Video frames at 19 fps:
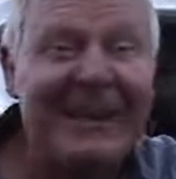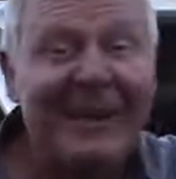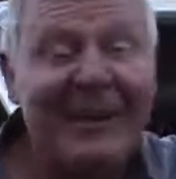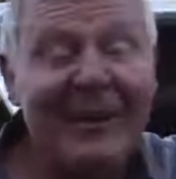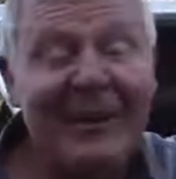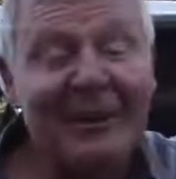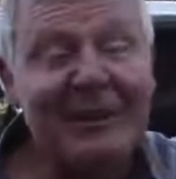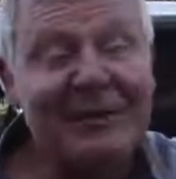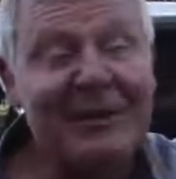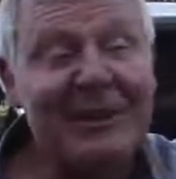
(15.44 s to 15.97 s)

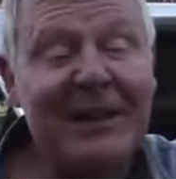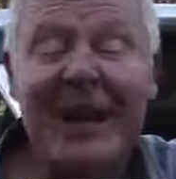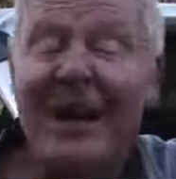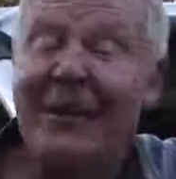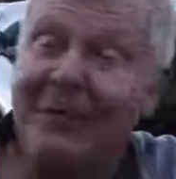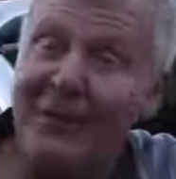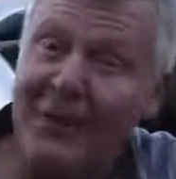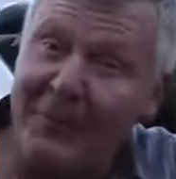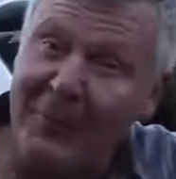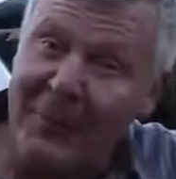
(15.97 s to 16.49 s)
Because
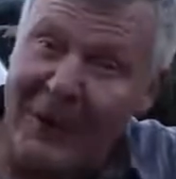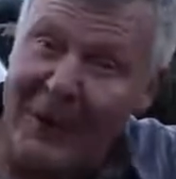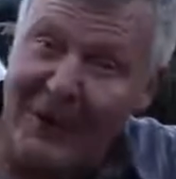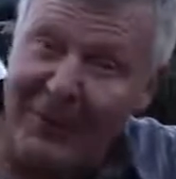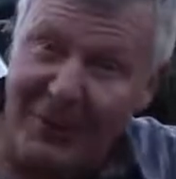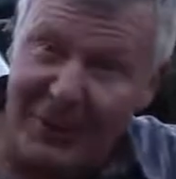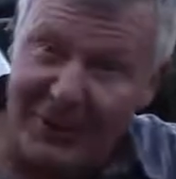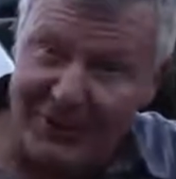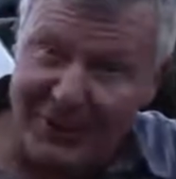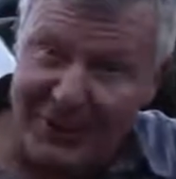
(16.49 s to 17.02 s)
if you've been
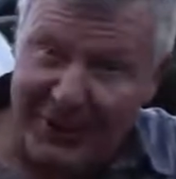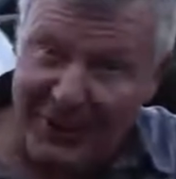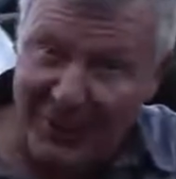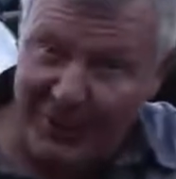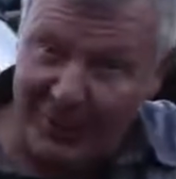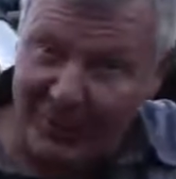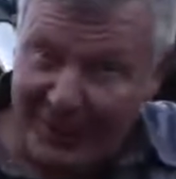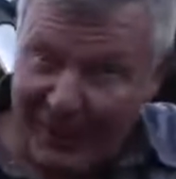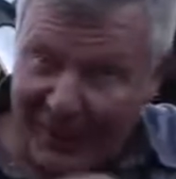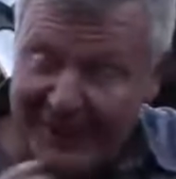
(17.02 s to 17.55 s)
watching
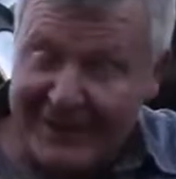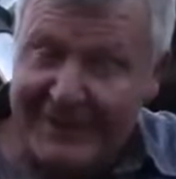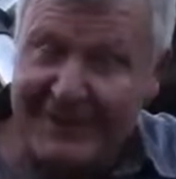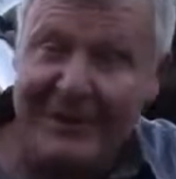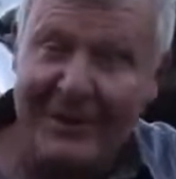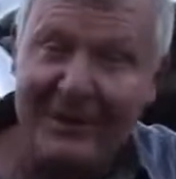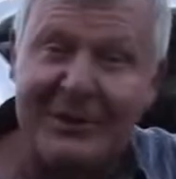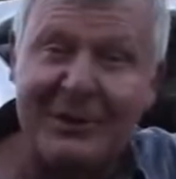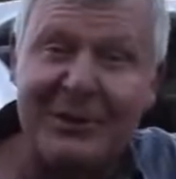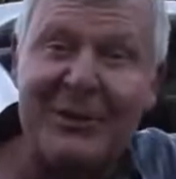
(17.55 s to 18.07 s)
along with us
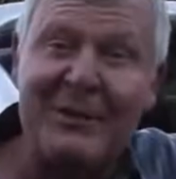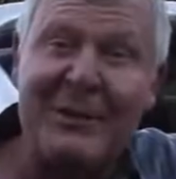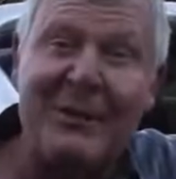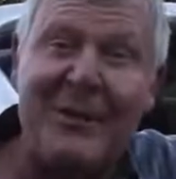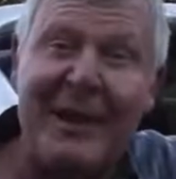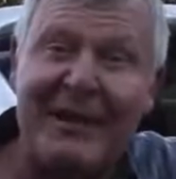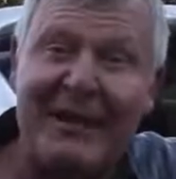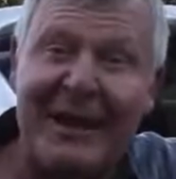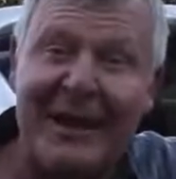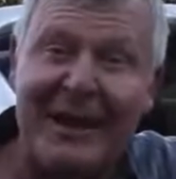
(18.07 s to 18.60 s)
and you see me
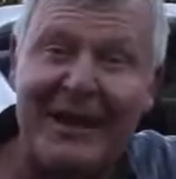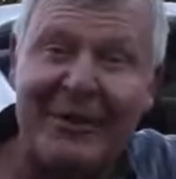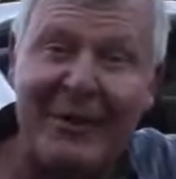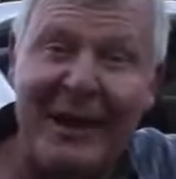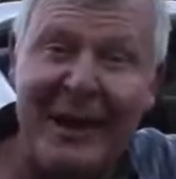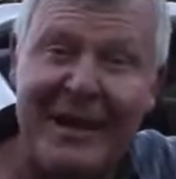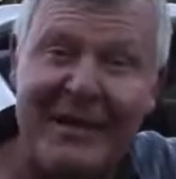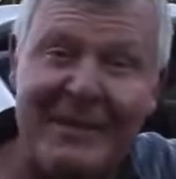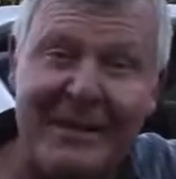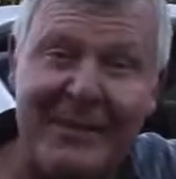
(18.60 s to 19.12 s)
make that
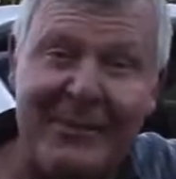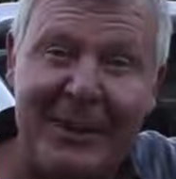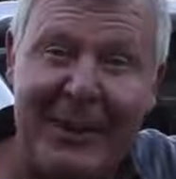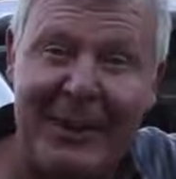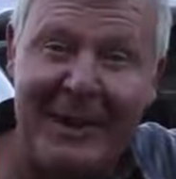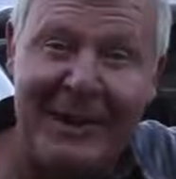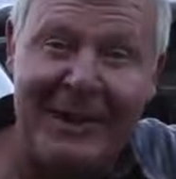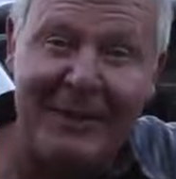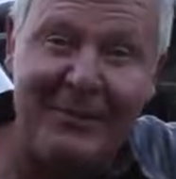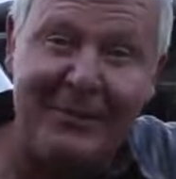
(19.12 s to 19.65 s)
crazy
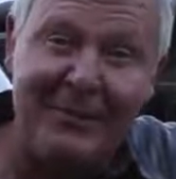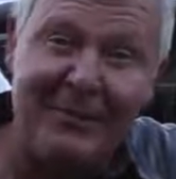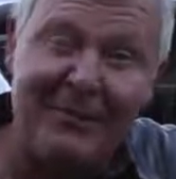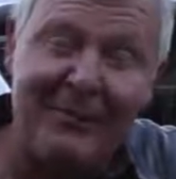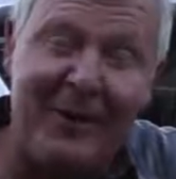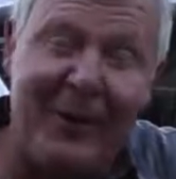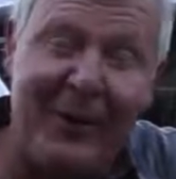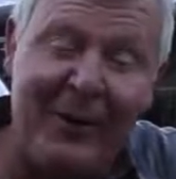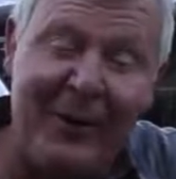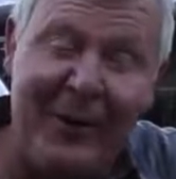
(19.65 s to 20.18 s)
bloody
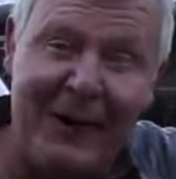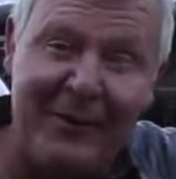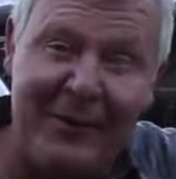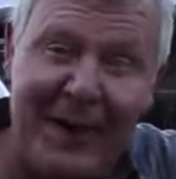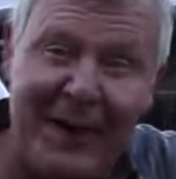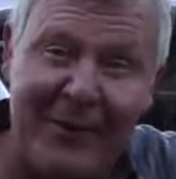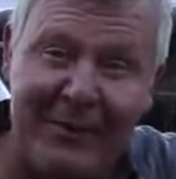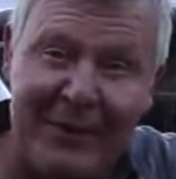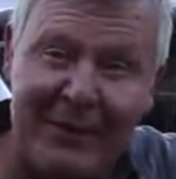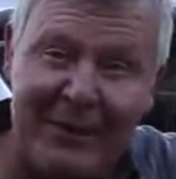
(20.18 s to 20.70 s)
hive
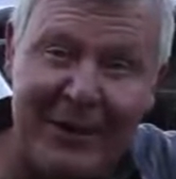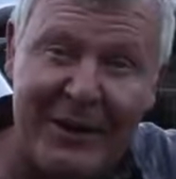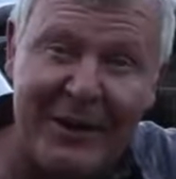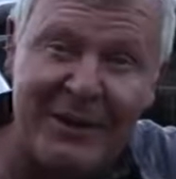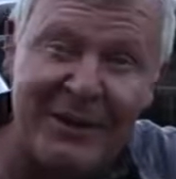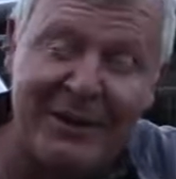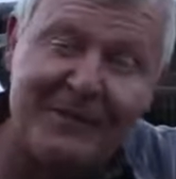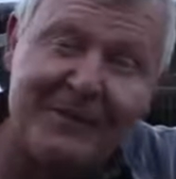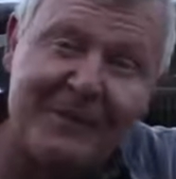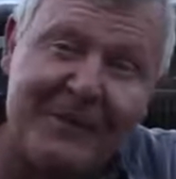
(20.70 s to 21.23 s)
out of a
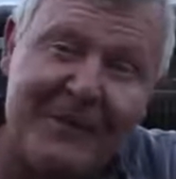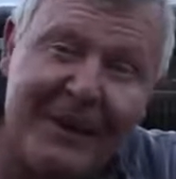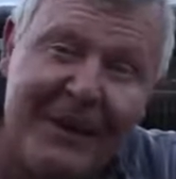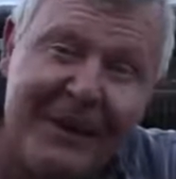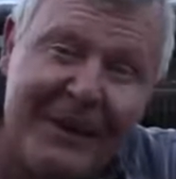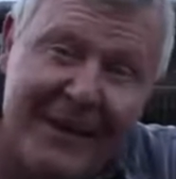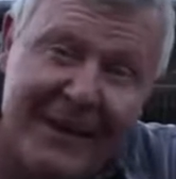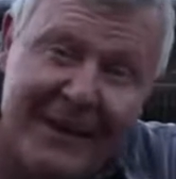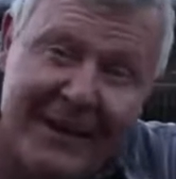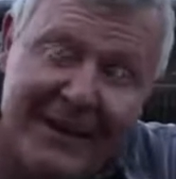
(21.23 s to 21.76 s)
fridge,
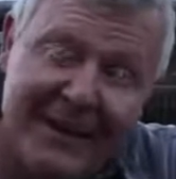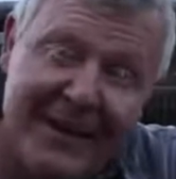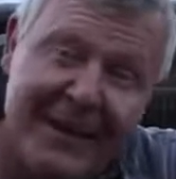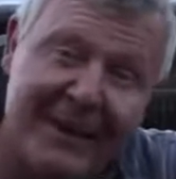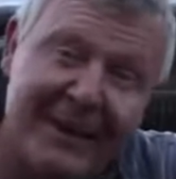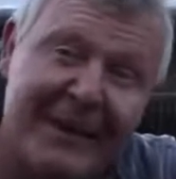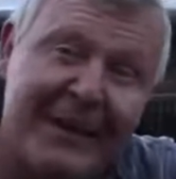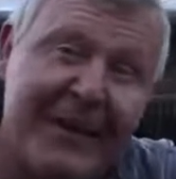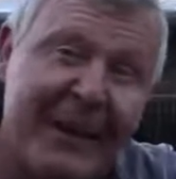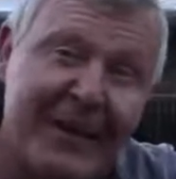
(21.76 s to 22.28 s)

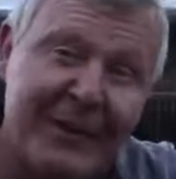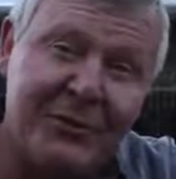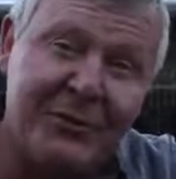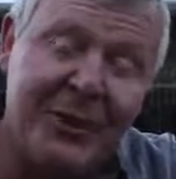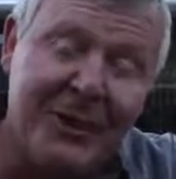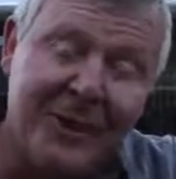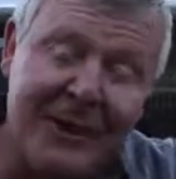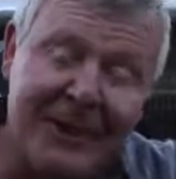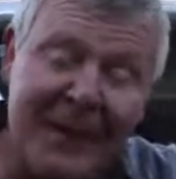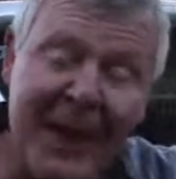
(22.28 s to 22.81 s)
the
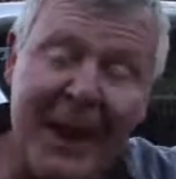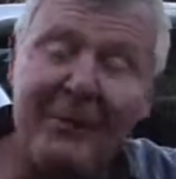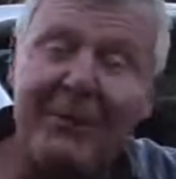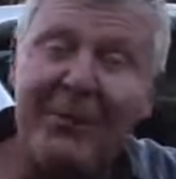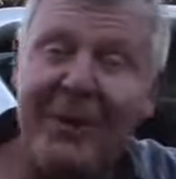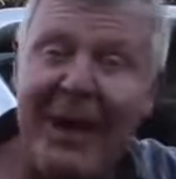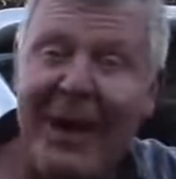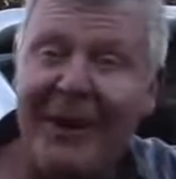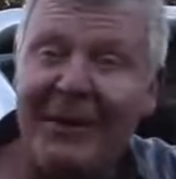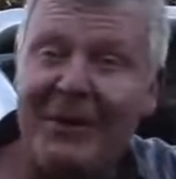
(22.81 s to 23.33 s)
intrepid
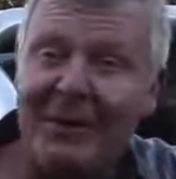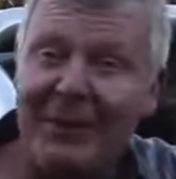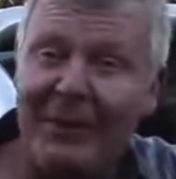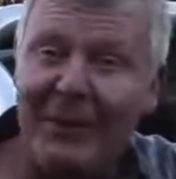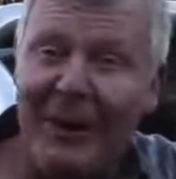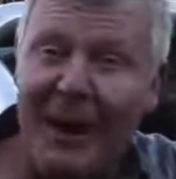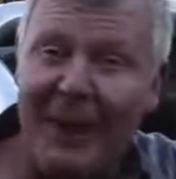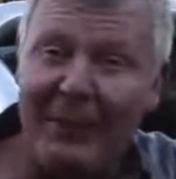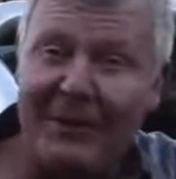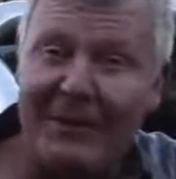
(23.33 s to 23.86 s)
cameraman
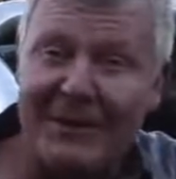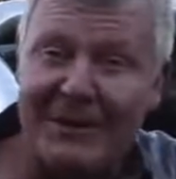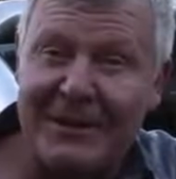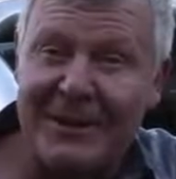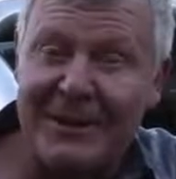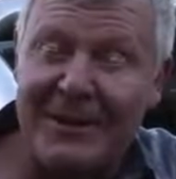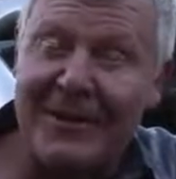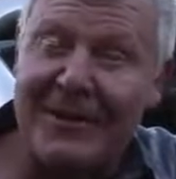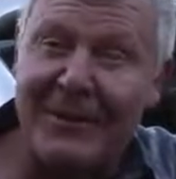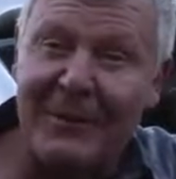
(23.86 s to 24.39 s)
who happens
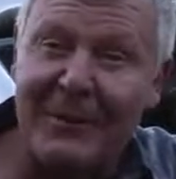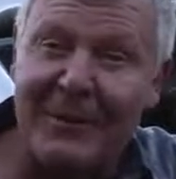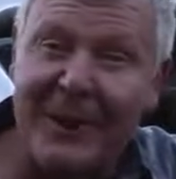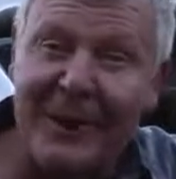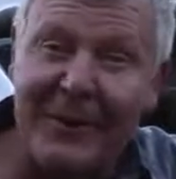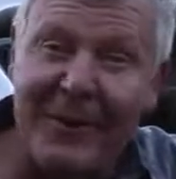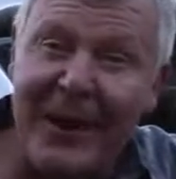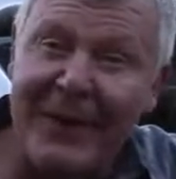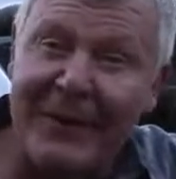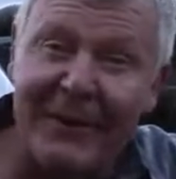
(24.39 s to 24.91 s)
to think it would be
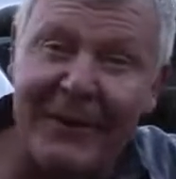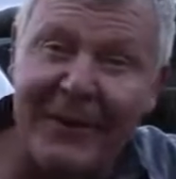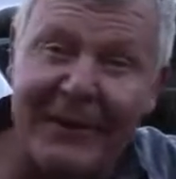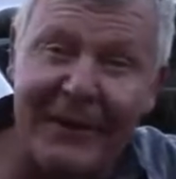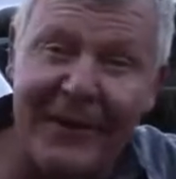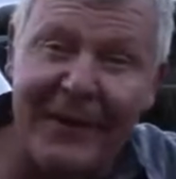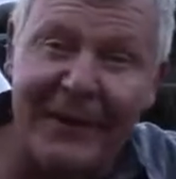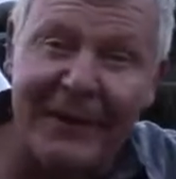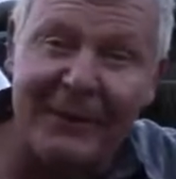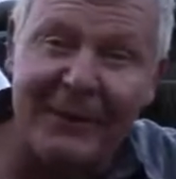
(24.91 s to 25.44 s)
a great
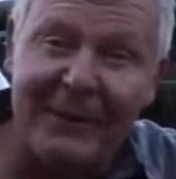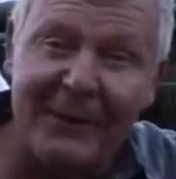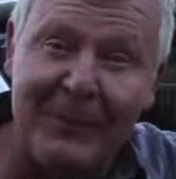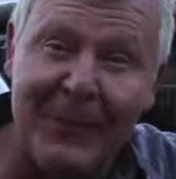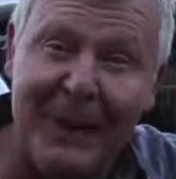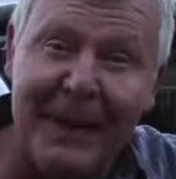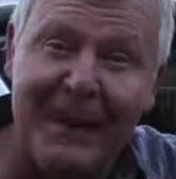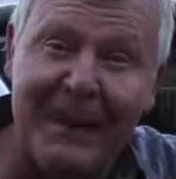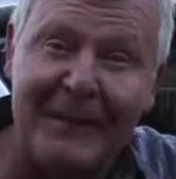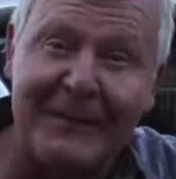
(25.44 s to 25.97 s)
idea to
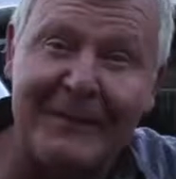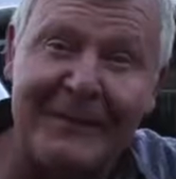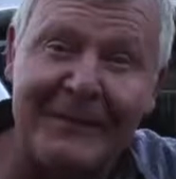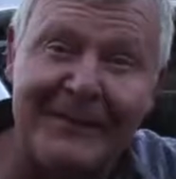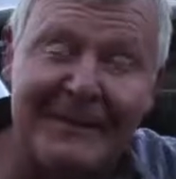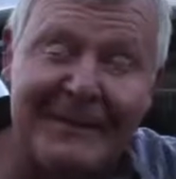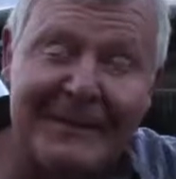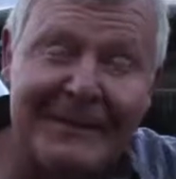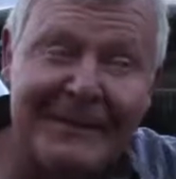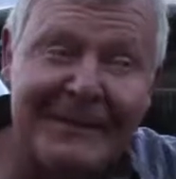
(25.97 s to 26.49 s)
make a,
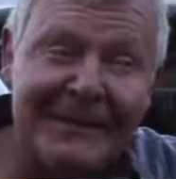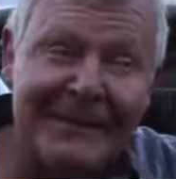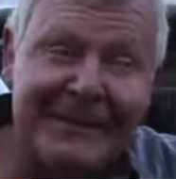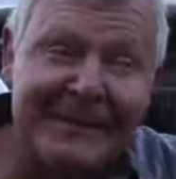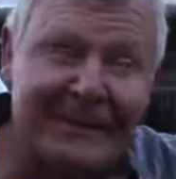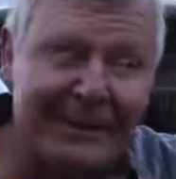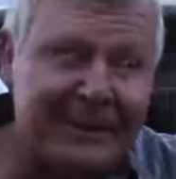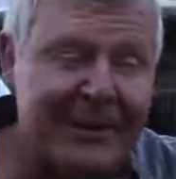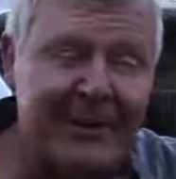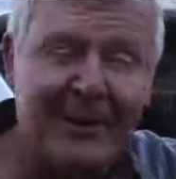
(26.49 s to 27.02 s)

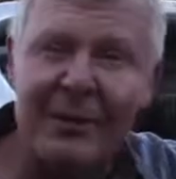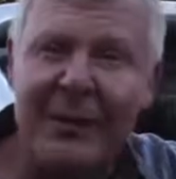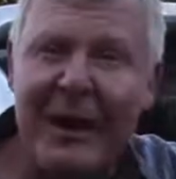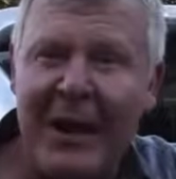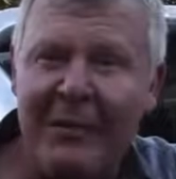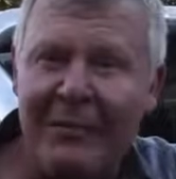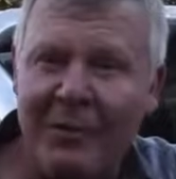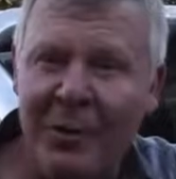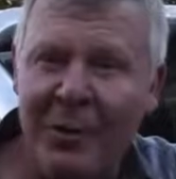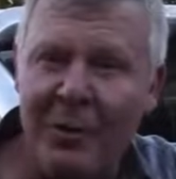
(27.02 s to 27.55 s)
what do you call it,
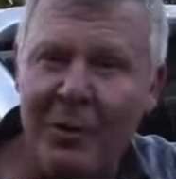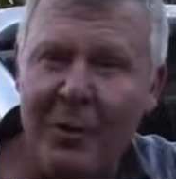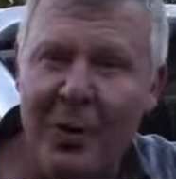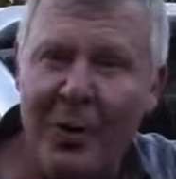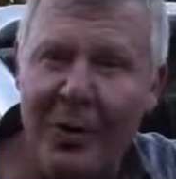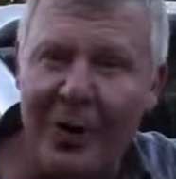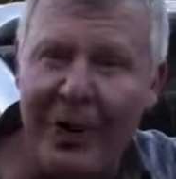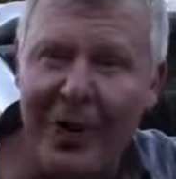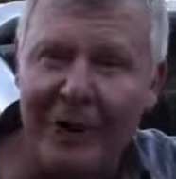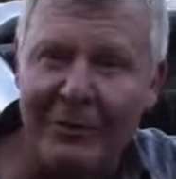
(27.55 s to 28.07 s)
a view
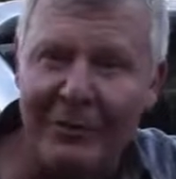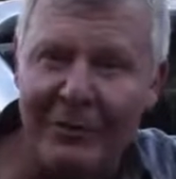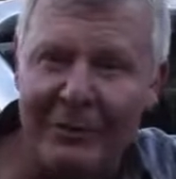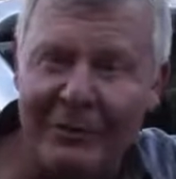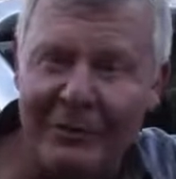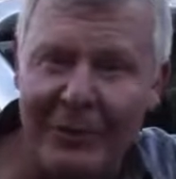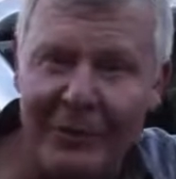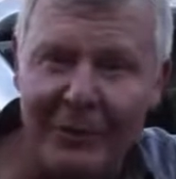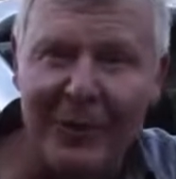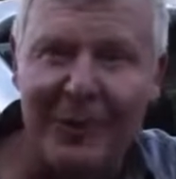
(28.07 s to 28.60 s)
hive,
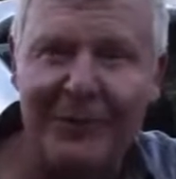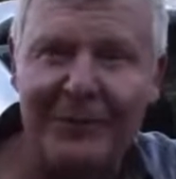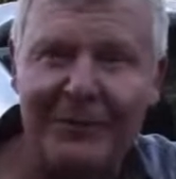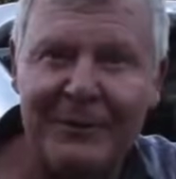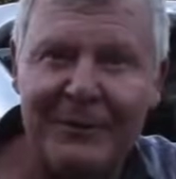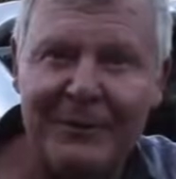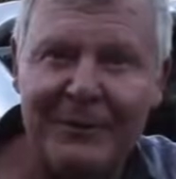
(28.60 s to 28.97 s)
or a,